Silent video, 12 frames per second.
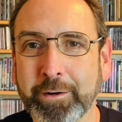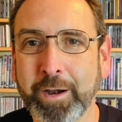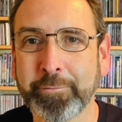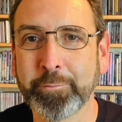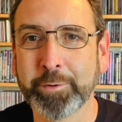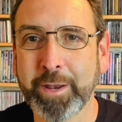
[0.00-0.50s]

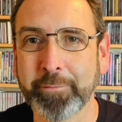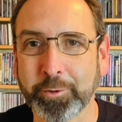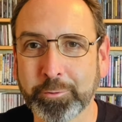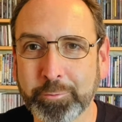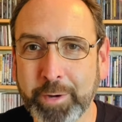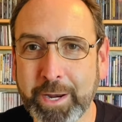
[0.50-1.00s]
Everyone have a
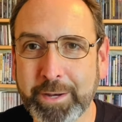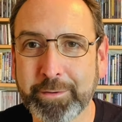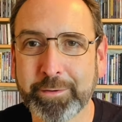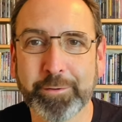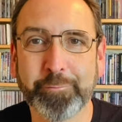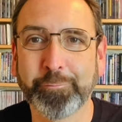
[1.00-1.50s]
great
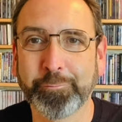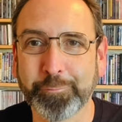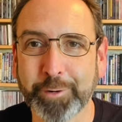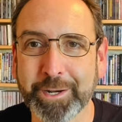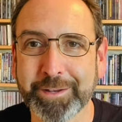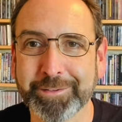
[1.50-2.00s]

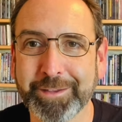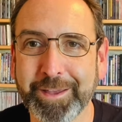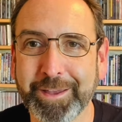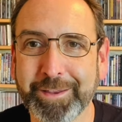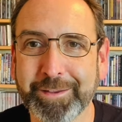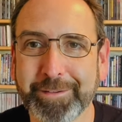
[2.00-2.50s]
friggin' day.